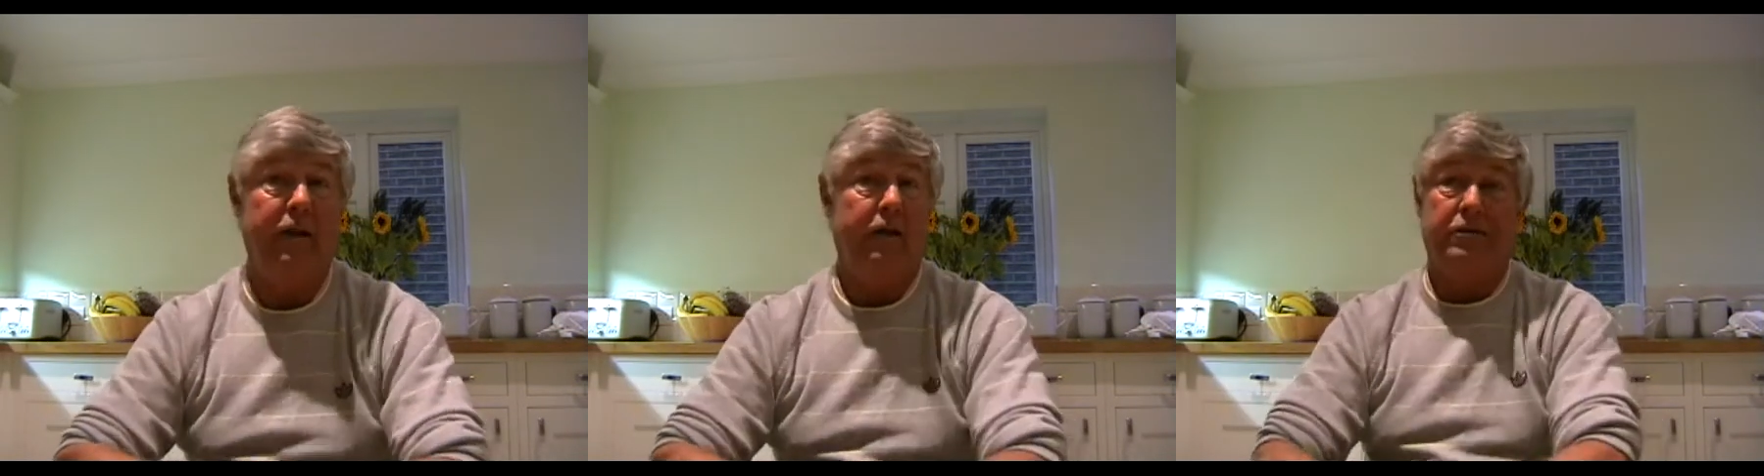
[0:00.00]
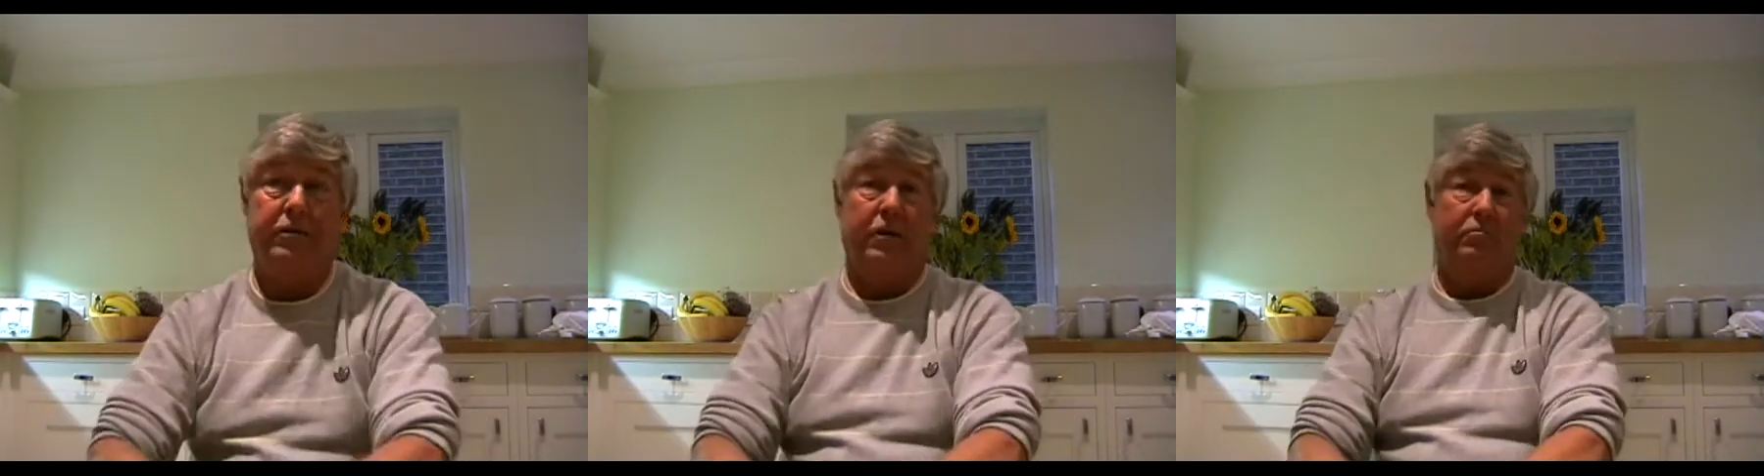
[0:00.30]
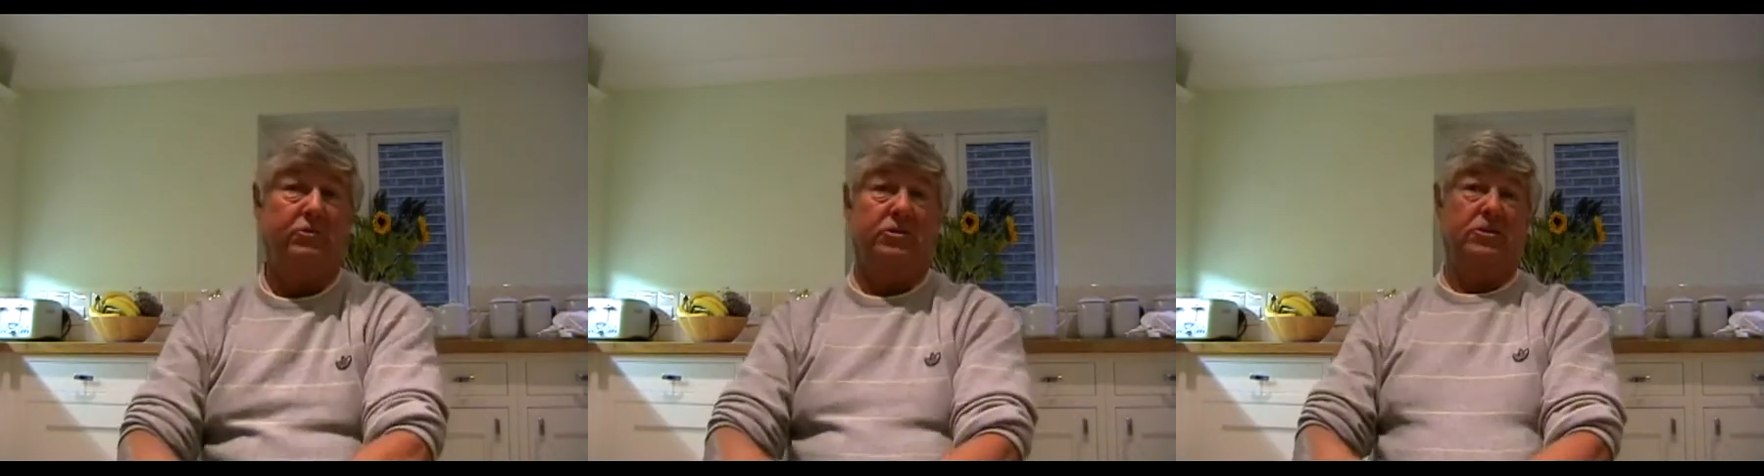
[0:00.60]
But then
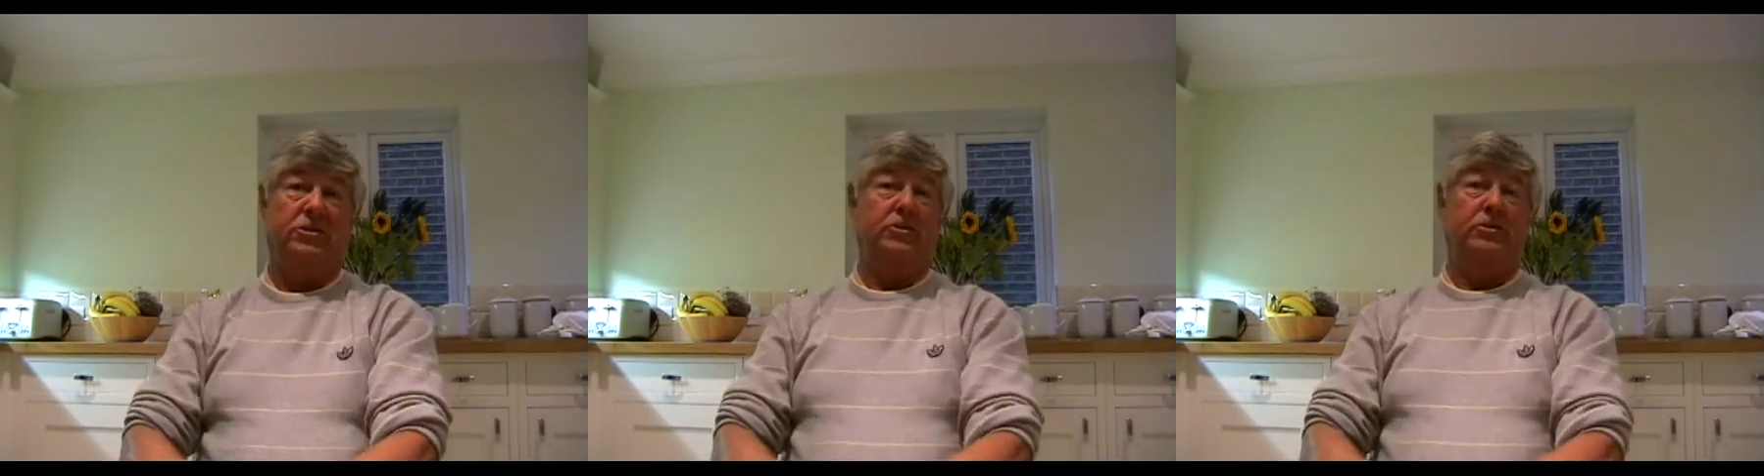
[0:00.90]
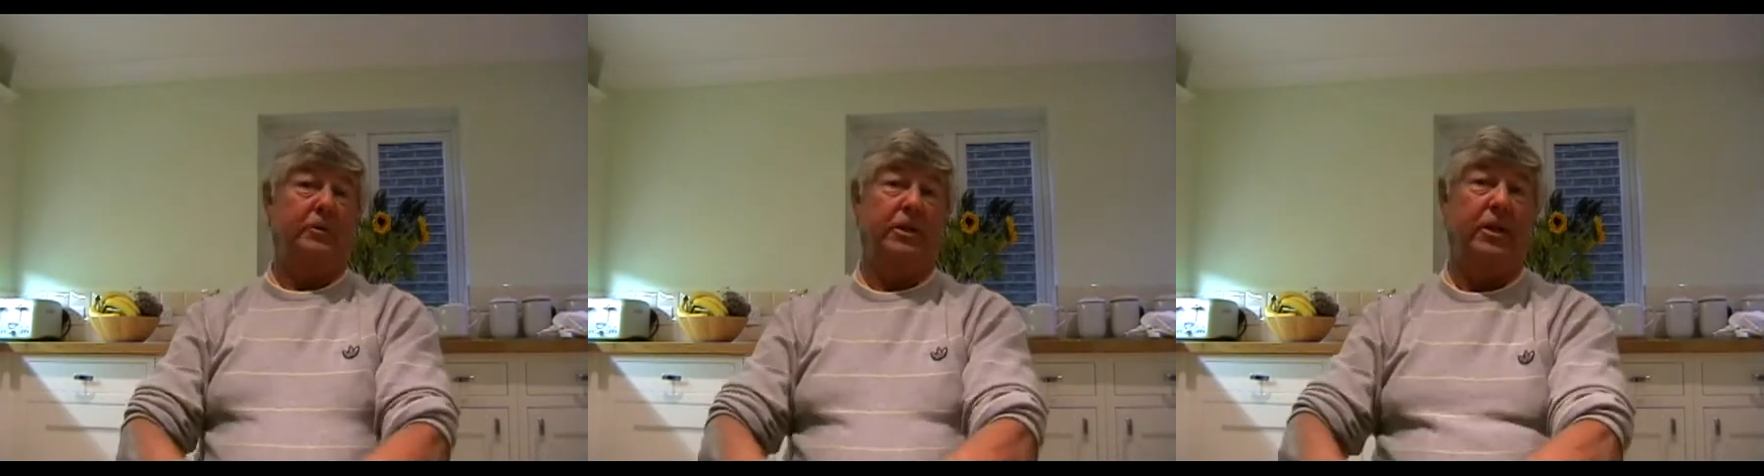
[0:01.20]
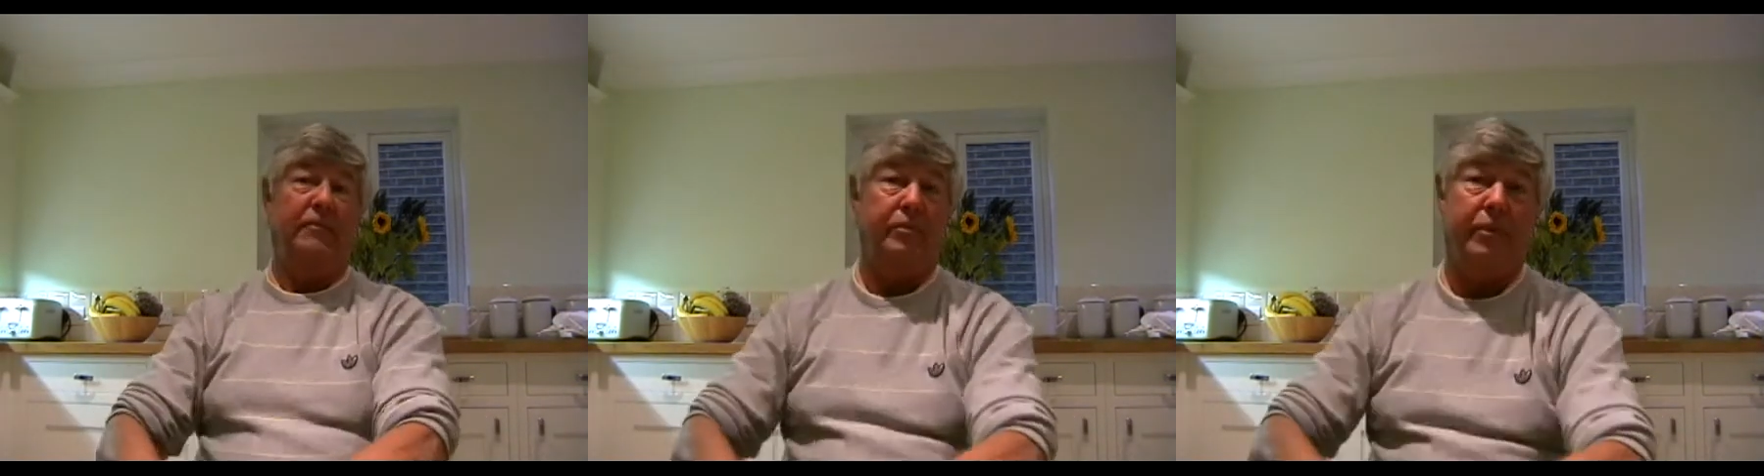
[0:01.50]
I'm not so sure we
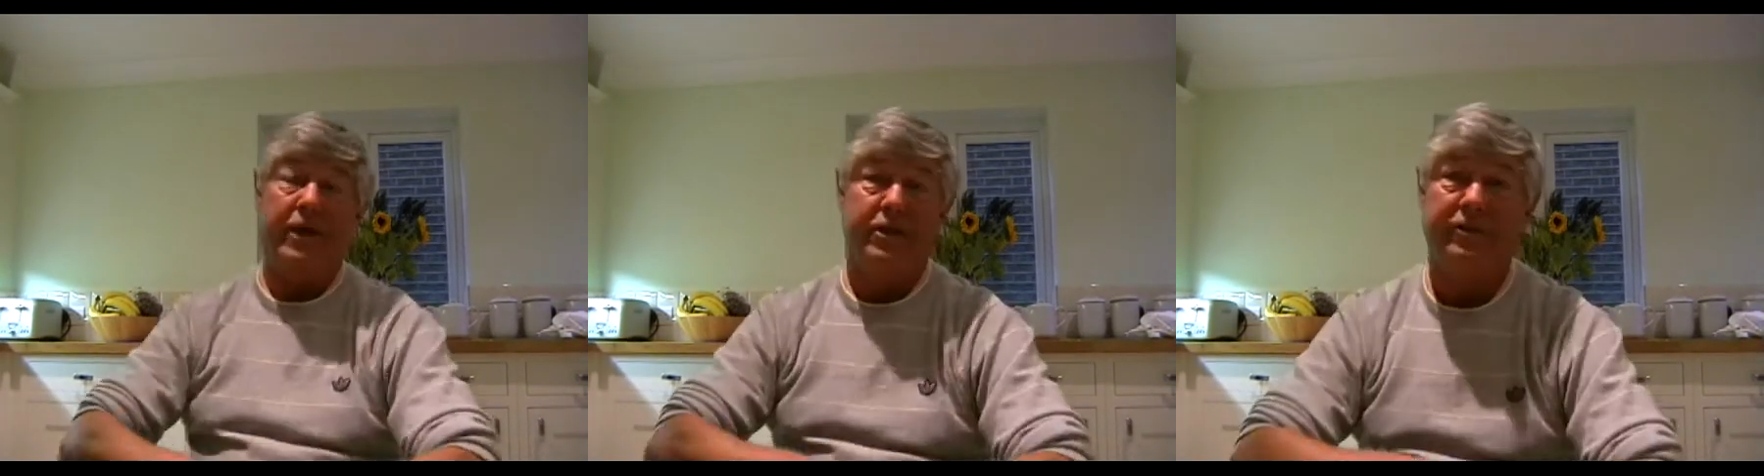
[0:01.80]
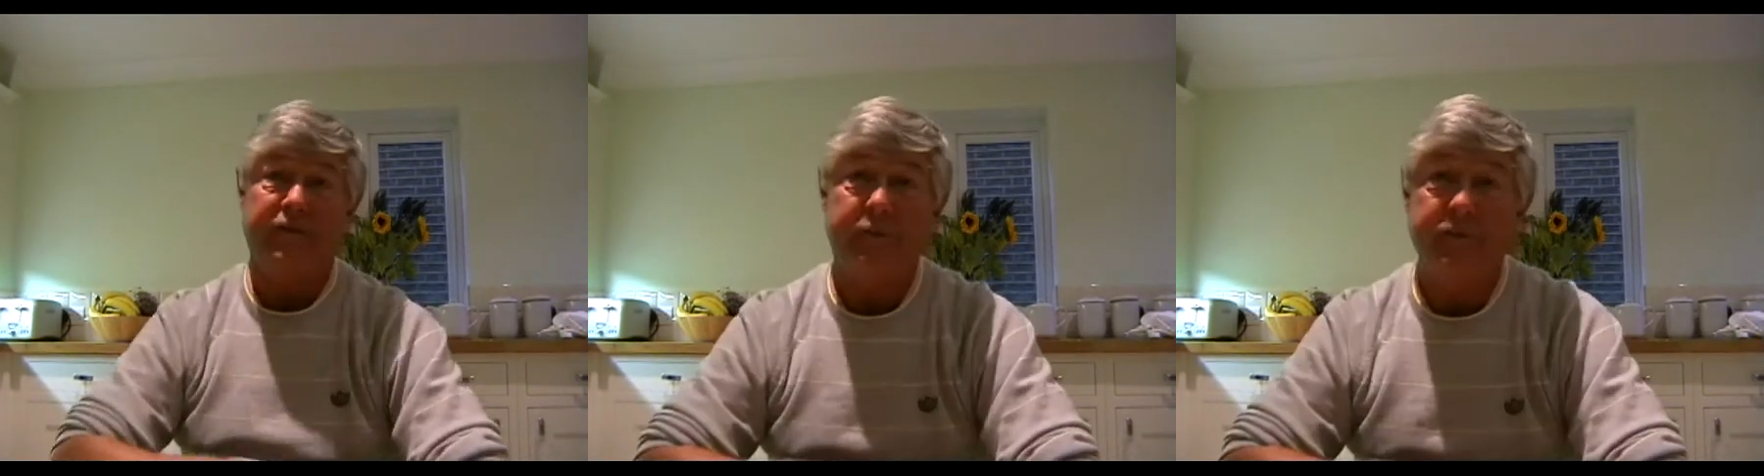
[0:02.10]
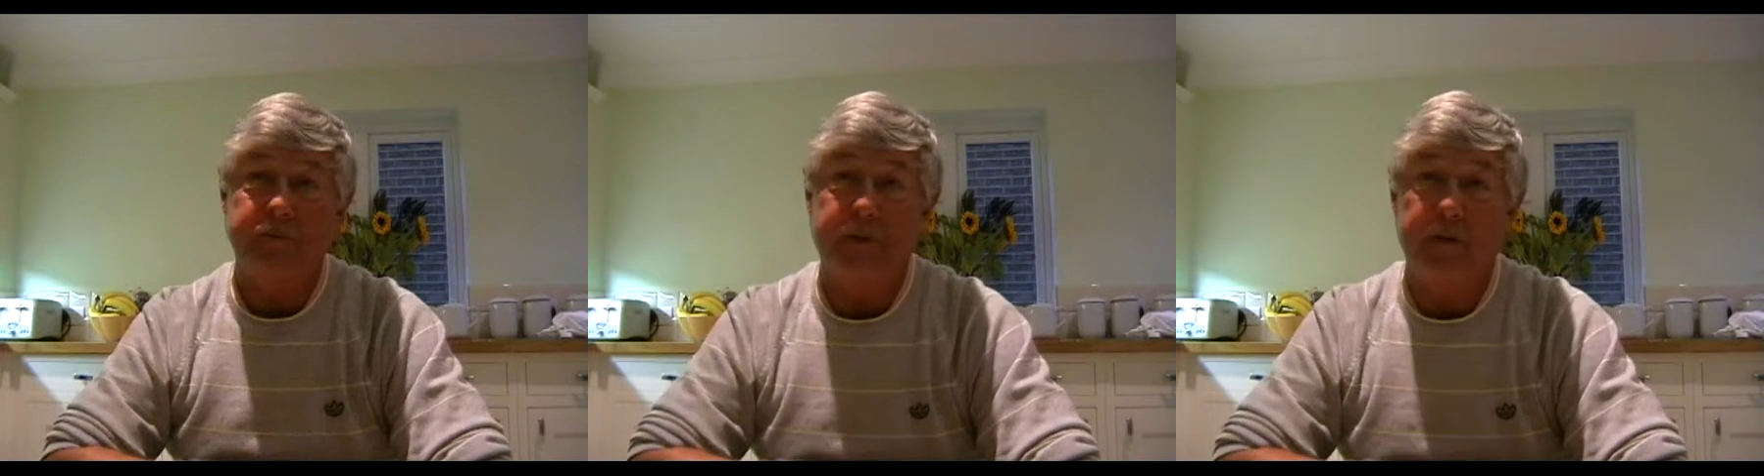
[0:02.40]
didn't have the beatings of
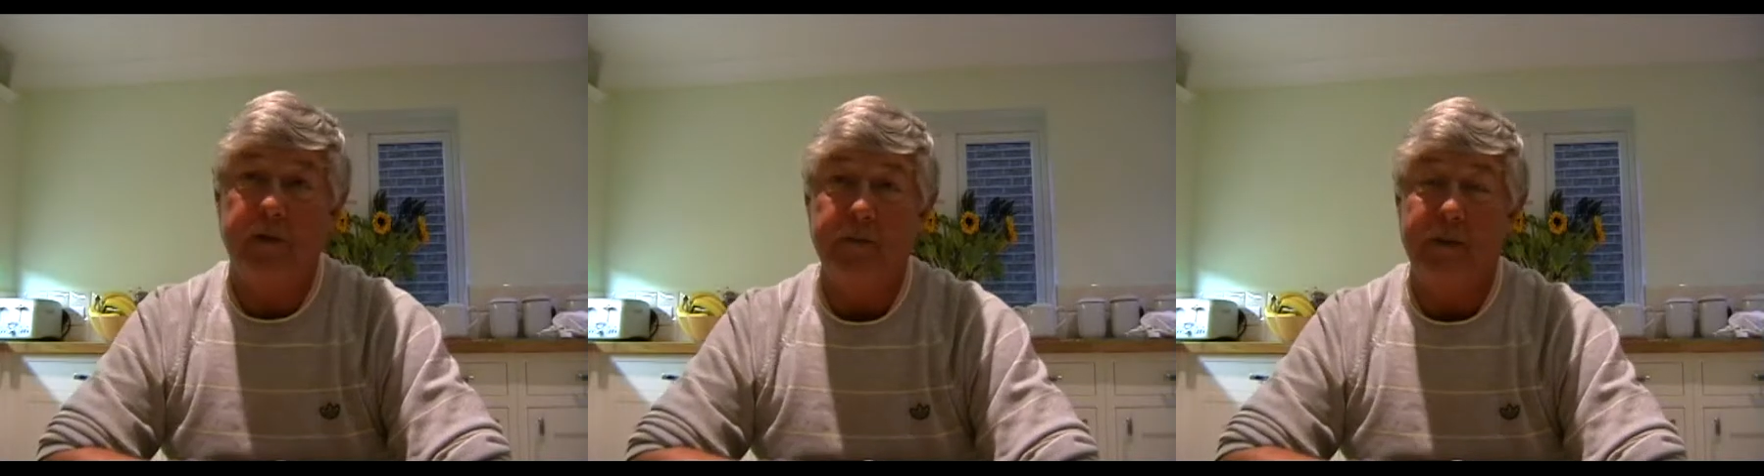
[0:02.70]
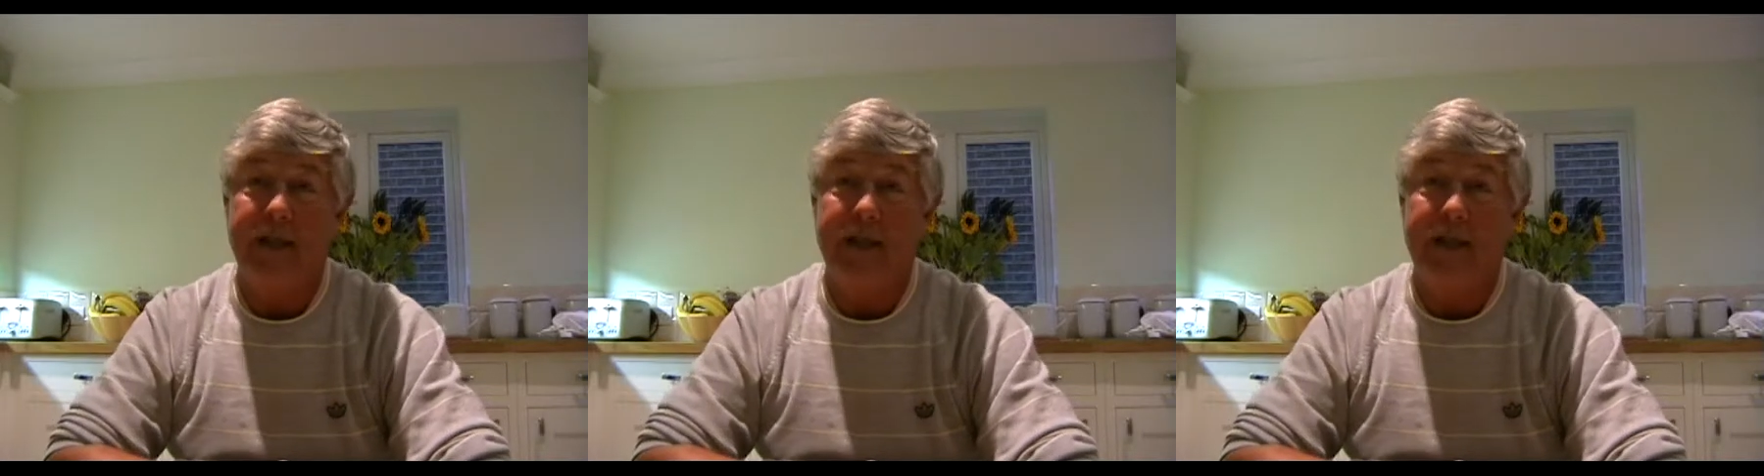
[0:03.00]
him as well.